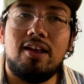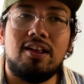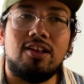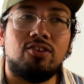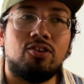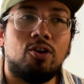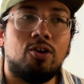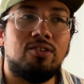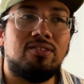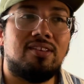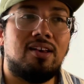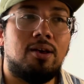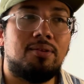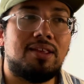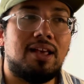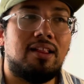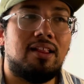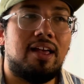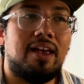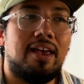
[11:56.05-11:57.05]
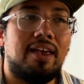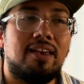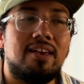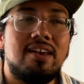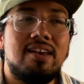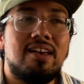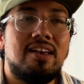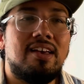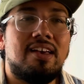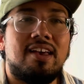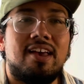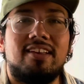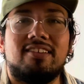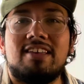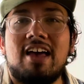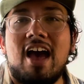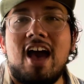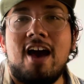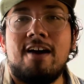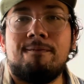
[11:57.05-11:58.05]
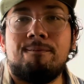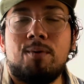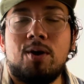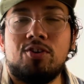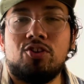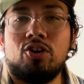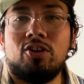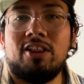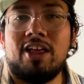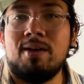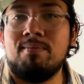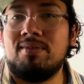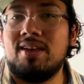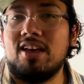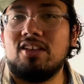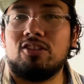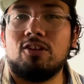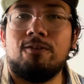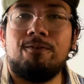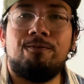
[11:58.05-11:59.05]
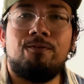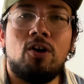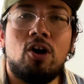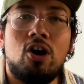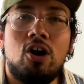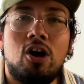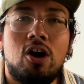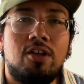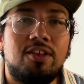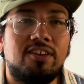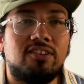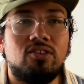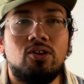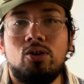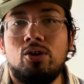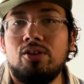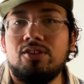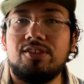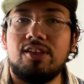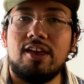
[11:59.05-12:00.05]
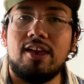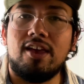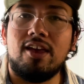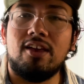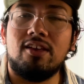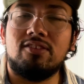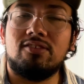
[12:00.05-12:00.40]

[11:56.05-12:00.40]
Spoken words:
It turns out that, like, his half-brother let him take the fall, this whole thing.